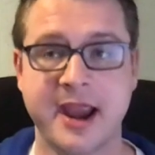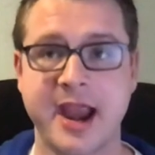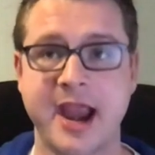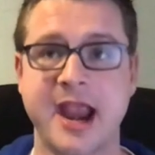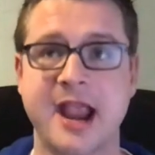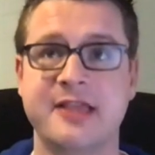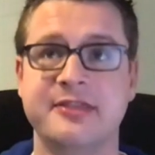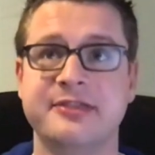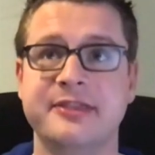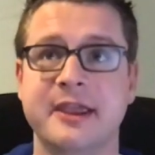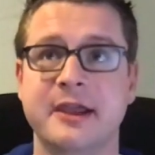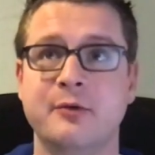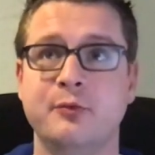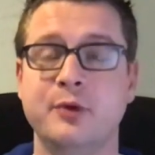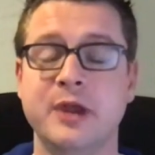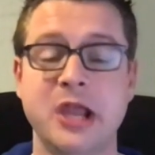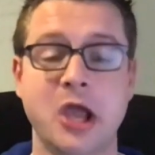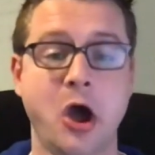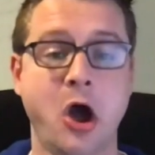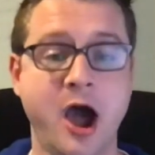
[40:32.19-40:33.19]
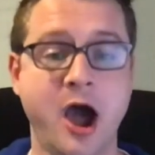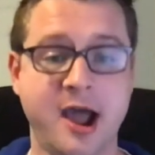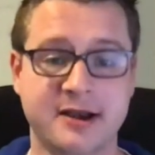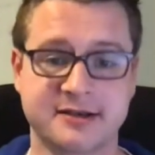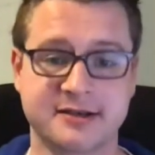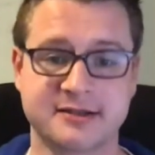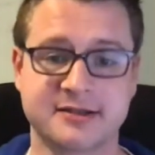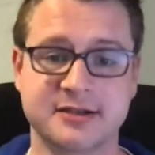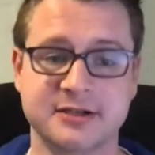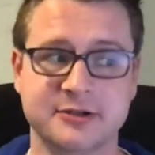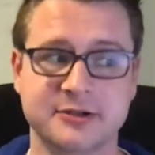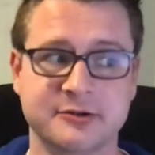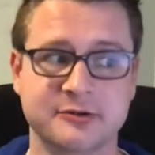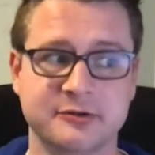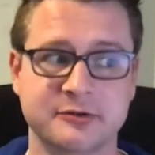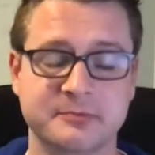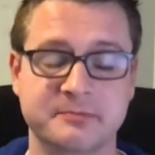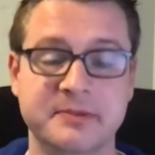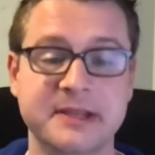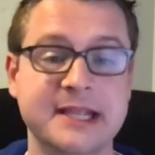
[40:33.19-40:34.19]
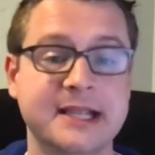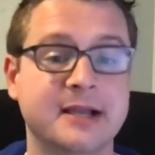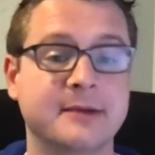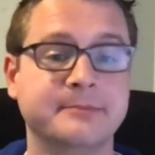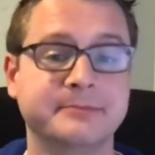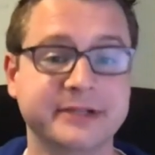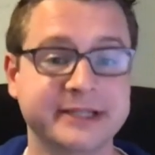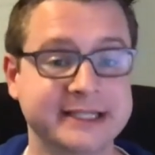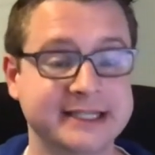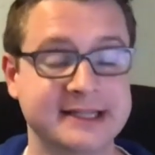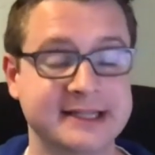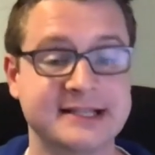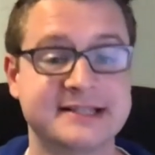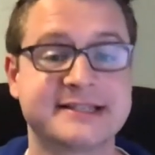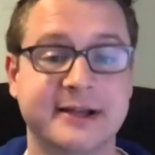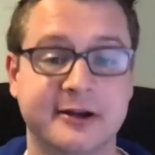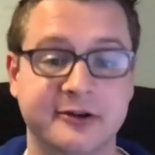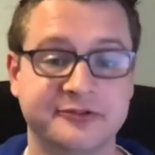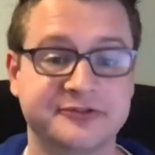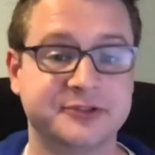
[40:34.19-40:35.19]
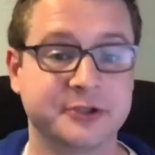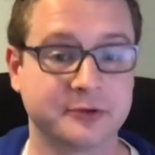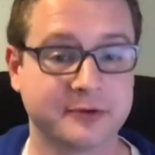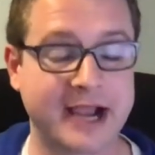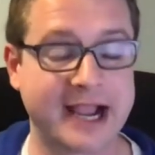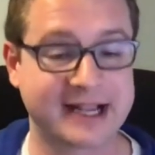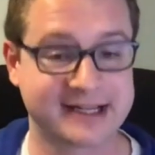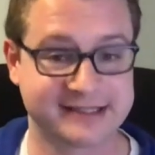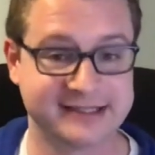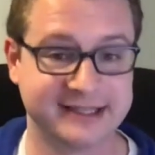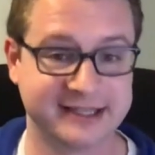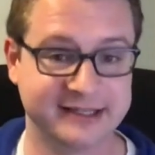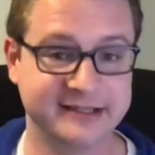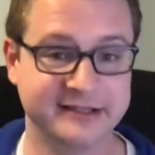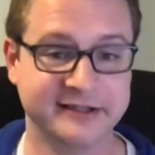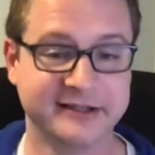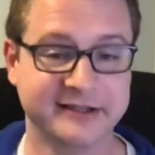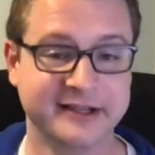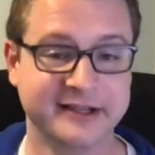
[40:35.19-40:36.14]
and that we ought to be completely self-directed